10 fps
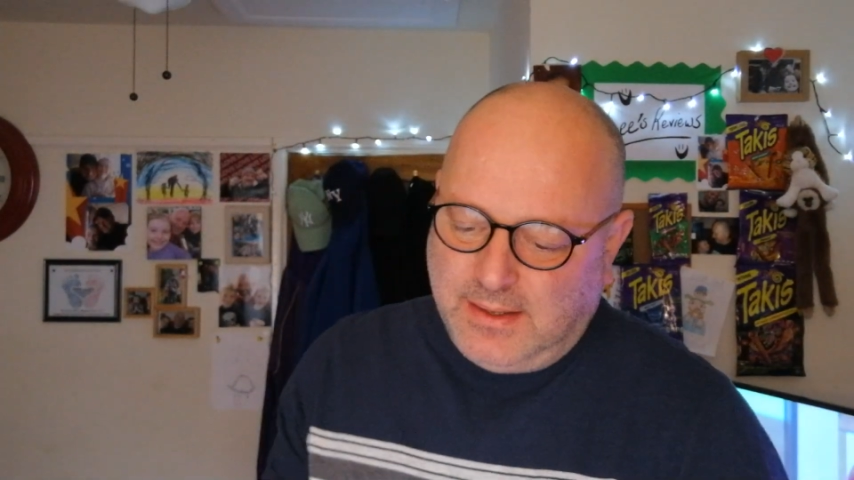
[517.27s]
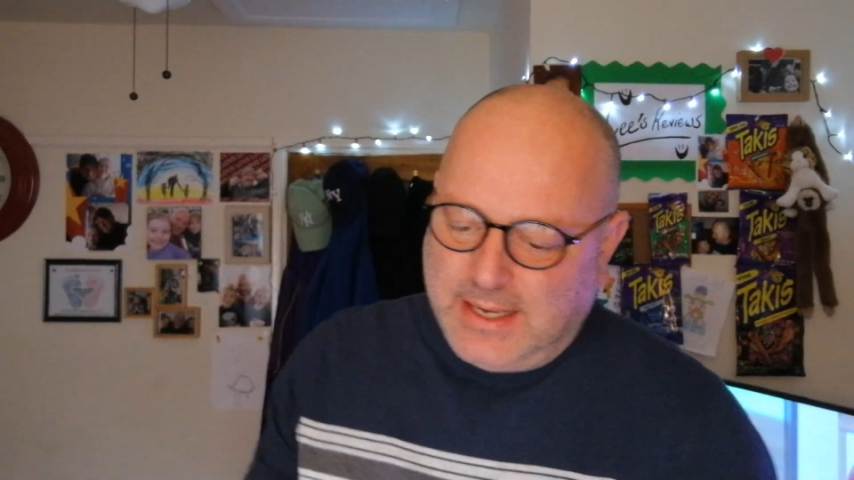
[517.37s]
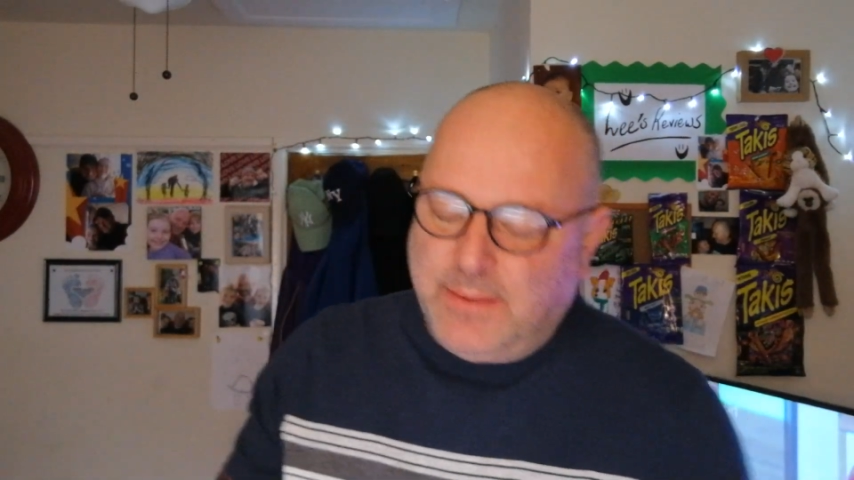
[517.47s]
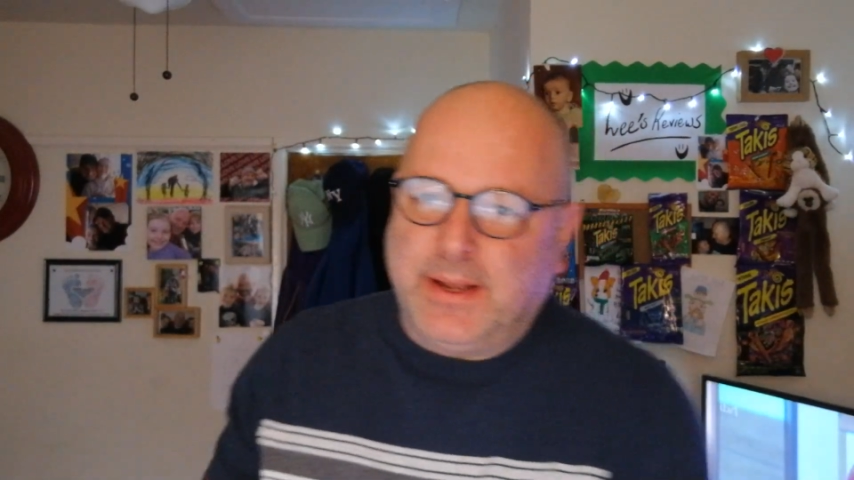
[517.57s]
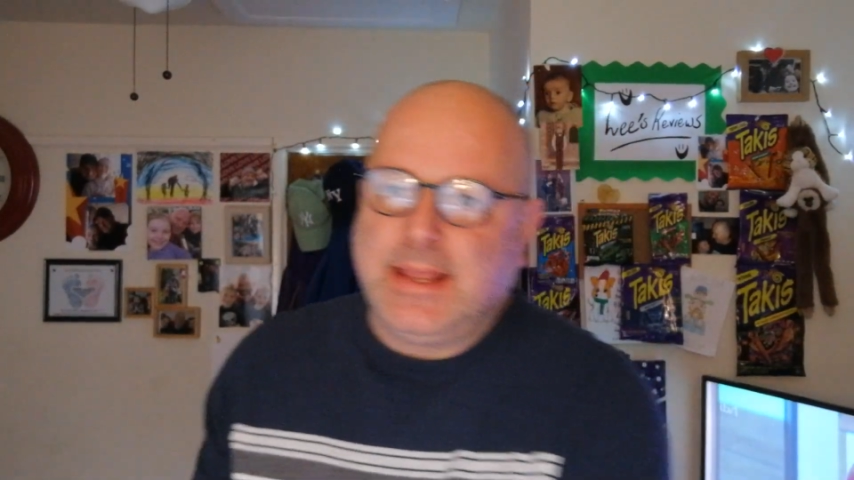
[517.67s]

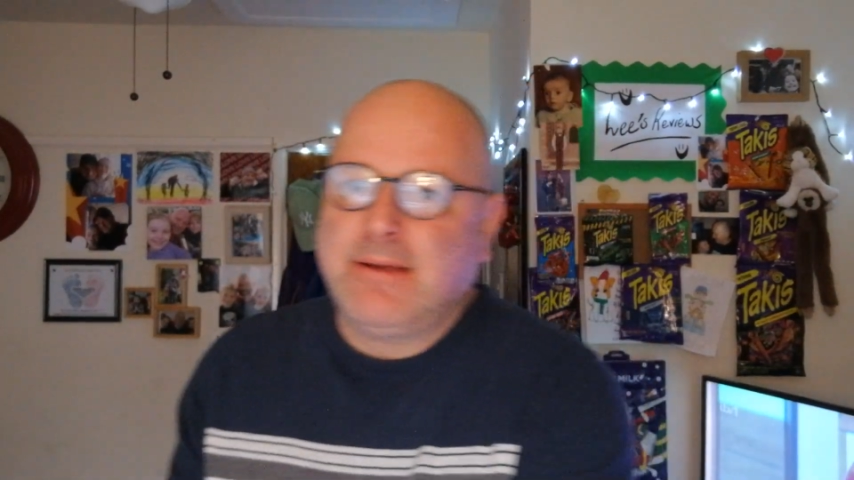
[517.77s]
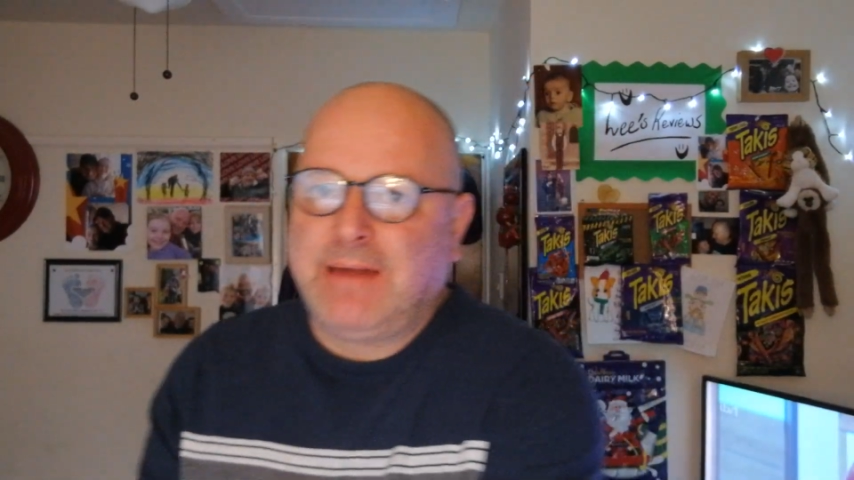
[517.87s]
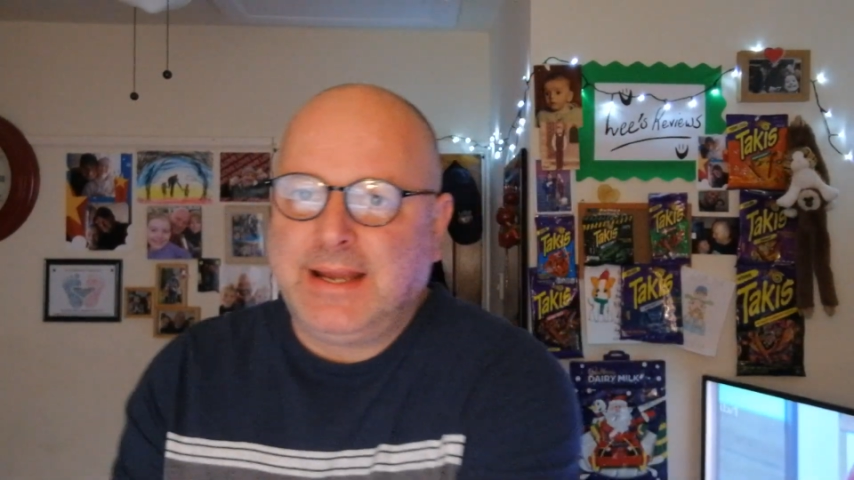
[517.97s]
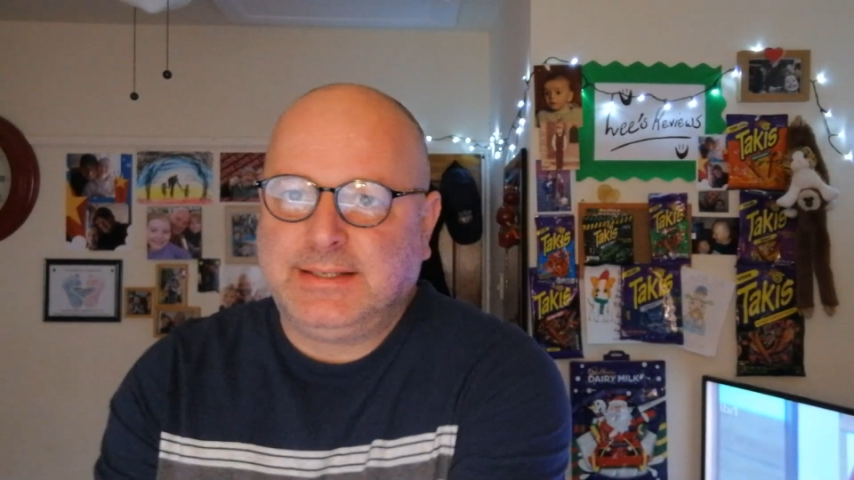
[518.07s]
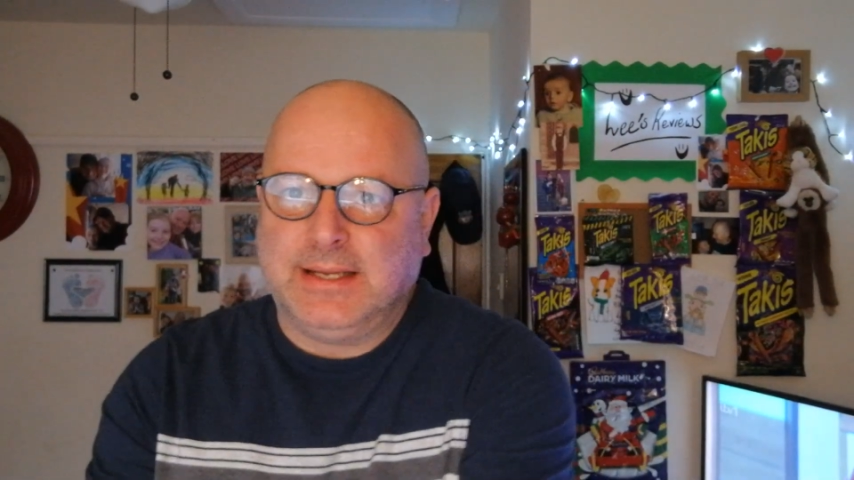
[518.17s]
Anyway, yeah,
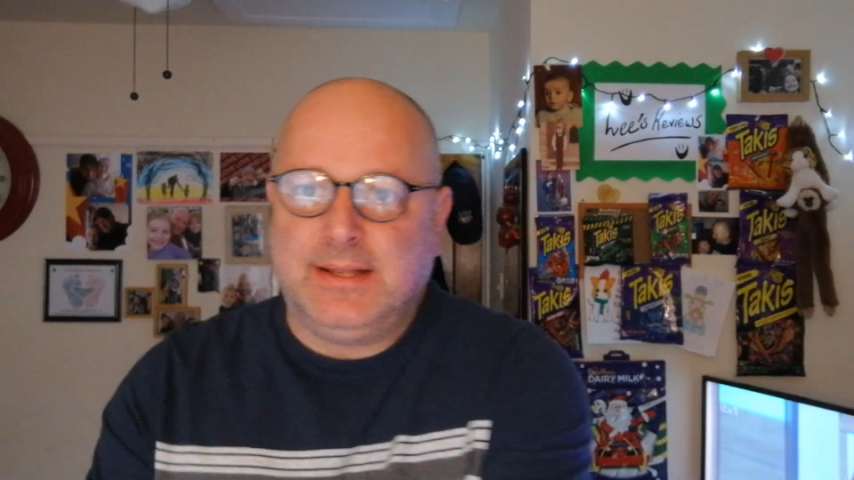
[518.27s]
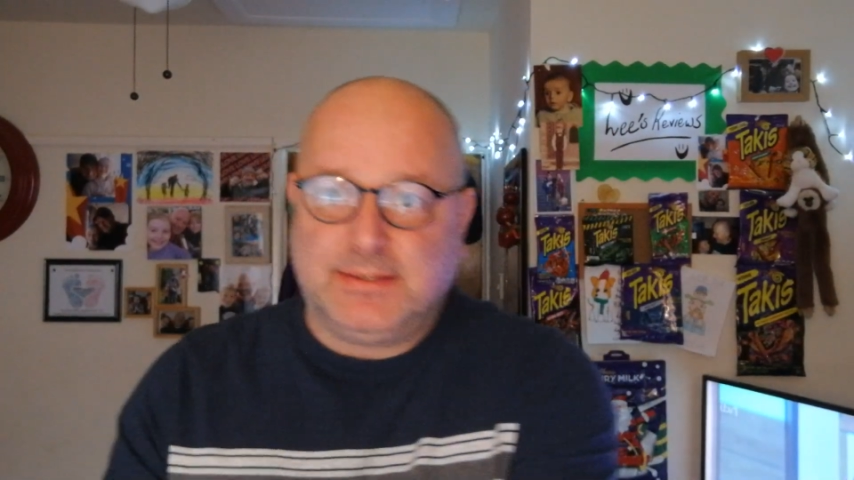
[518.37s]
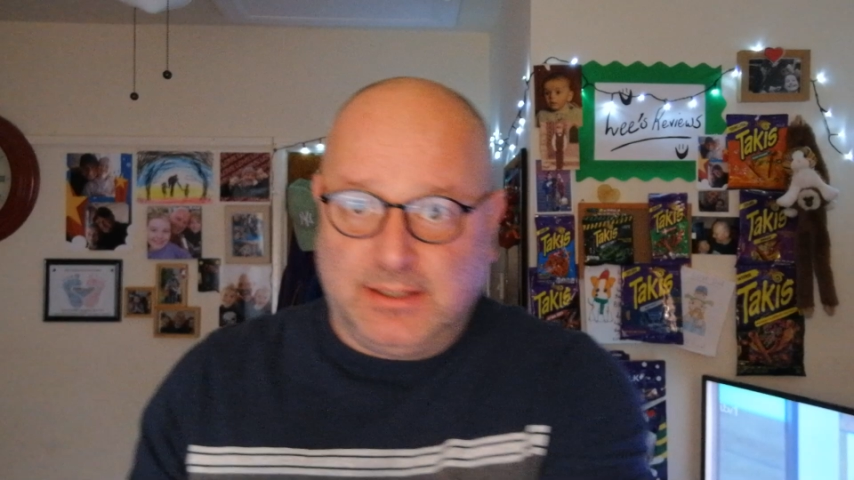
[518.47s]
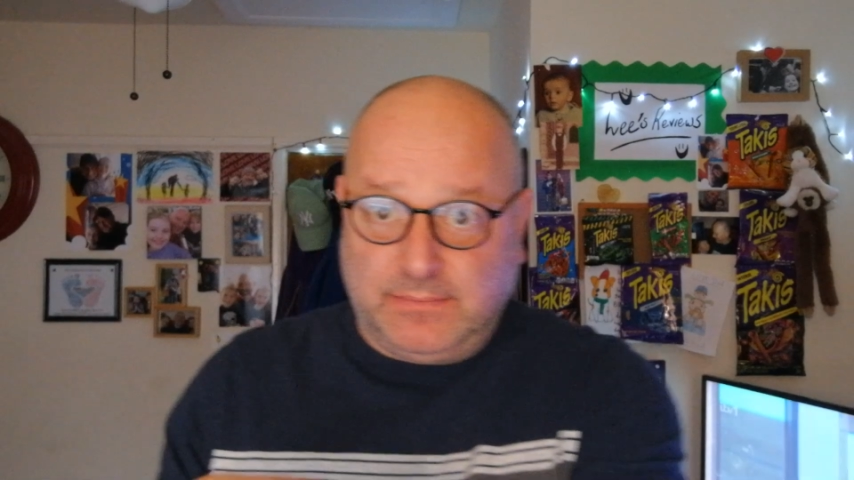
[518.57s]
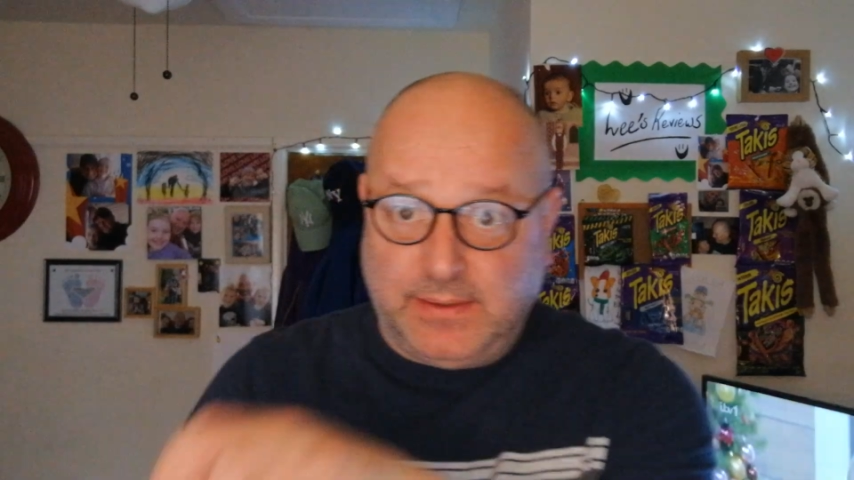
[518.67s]
rating.
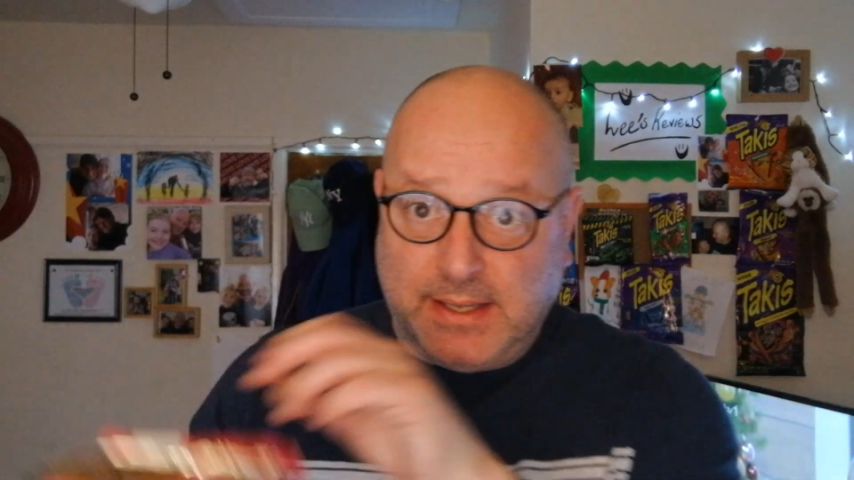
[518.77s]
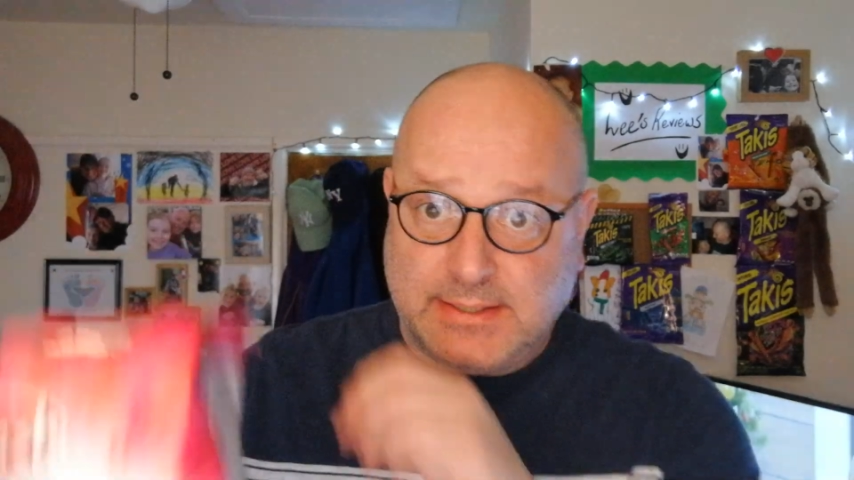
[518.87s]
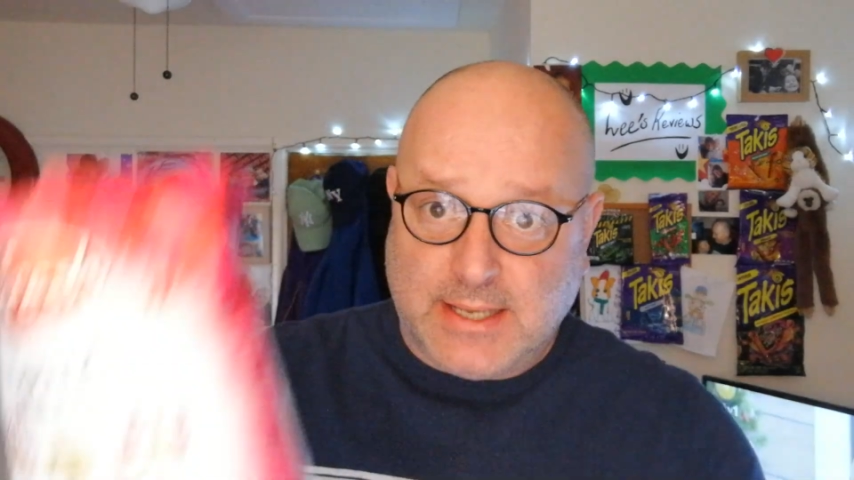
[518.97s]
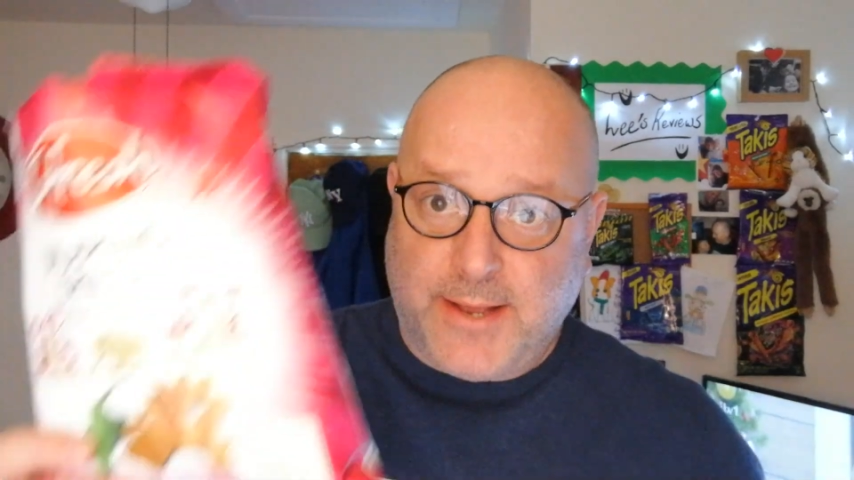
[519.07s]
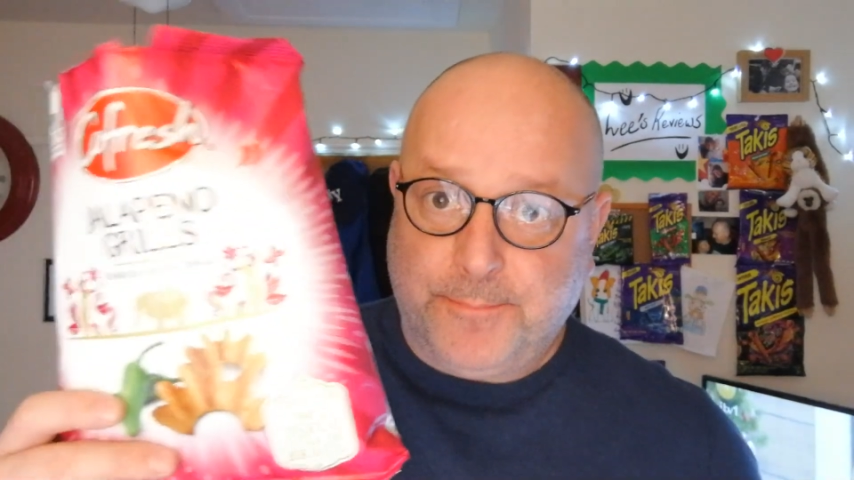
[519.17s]
These are lovely,
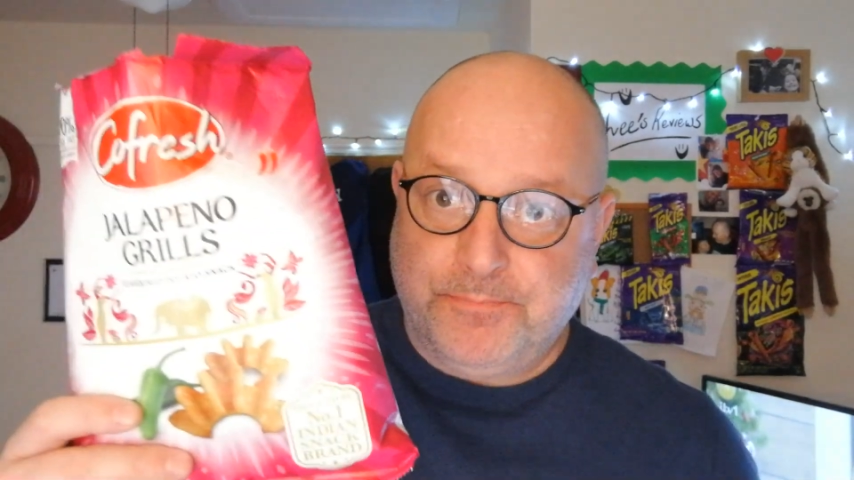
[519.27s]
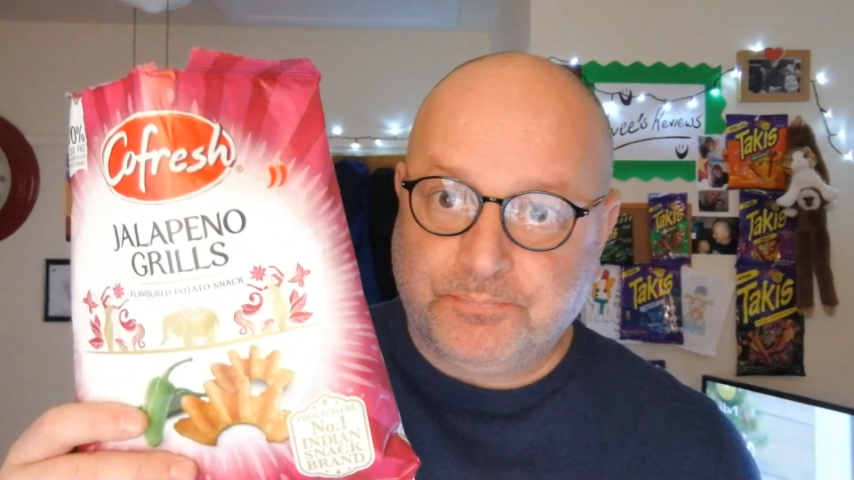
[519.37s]
these are.